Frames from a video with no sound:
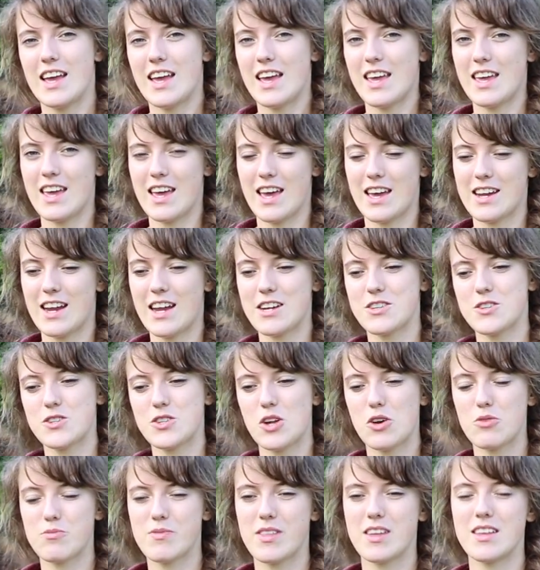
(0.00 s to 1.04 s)
And I just
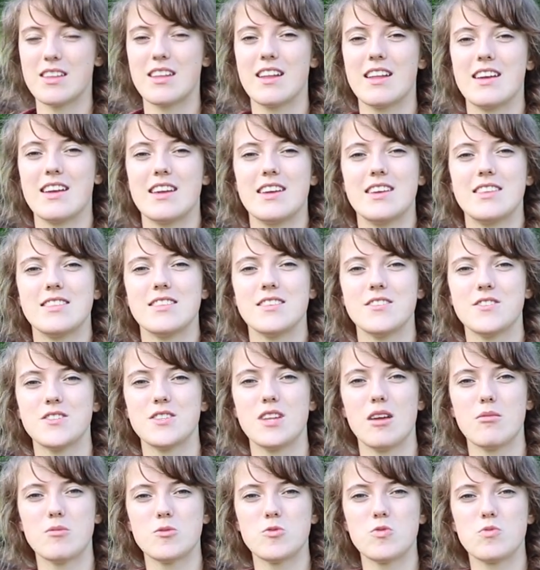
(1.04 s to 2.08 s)
hope that these
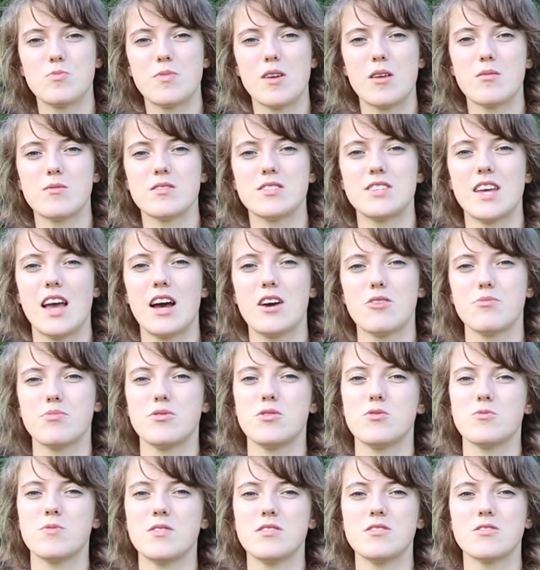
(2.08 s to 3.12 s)
tips will be able to help
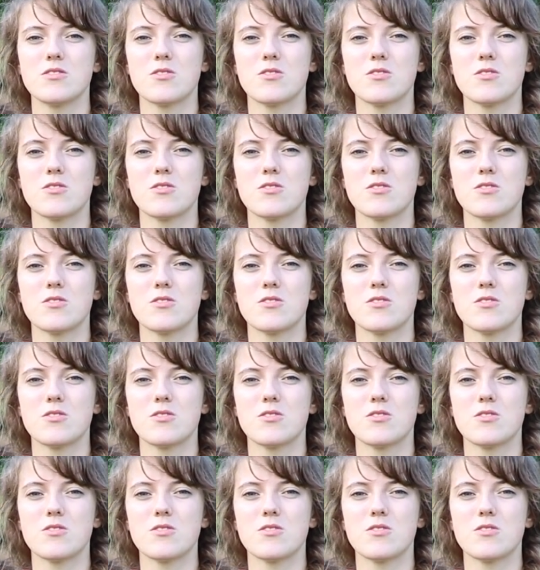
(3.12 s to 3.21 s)
you with